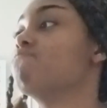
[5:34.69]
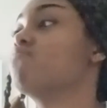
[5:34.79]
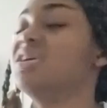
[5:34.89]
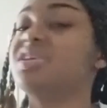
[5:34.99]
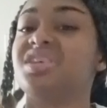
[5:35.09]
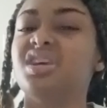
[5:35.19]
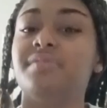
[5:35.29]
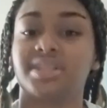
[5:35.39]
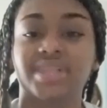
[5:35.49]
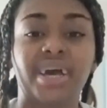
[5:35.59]
It's
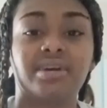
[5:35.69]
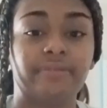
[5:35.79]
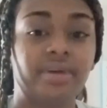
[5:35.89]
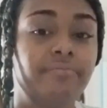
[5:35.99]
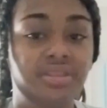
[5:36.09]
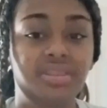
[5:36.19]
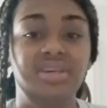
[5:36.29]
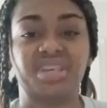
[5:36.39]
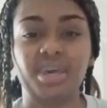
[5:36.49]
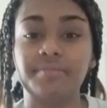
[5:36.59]
giving lack of empathy,
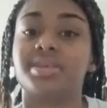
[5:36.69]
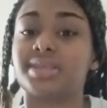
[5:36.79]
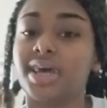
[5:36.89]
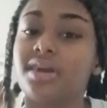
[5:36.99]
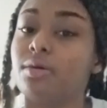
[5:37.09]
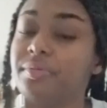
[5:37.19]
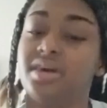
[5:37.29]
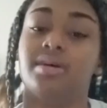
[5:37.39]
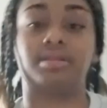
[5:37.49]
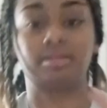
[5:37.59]
it's giving
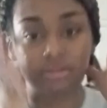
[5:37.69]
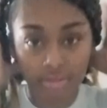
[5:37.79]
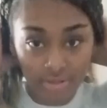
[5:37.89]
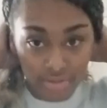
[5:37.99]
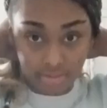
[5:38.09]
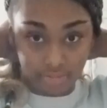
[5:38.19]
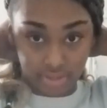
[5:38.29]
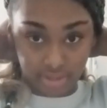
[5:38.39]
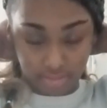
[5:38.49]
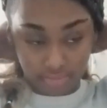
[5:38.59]
psychopath. Like,